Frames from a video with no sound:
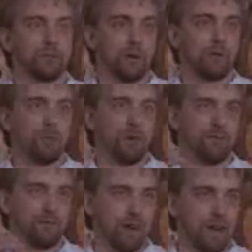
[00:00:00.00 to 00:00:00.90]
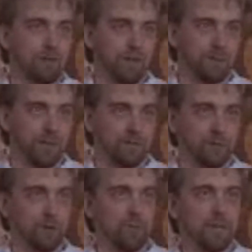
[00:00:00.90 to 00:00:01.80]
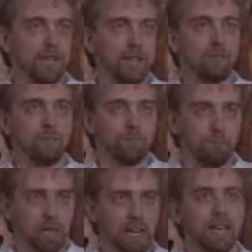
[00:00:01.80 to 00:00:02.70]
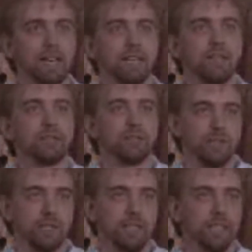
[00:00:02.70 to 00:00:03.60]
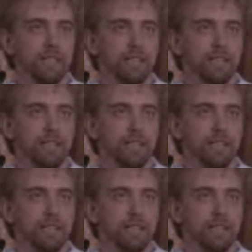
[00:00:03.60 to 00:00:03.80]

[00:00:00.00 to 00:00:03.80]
to start where 5 left off. So we're beginning to plan a history,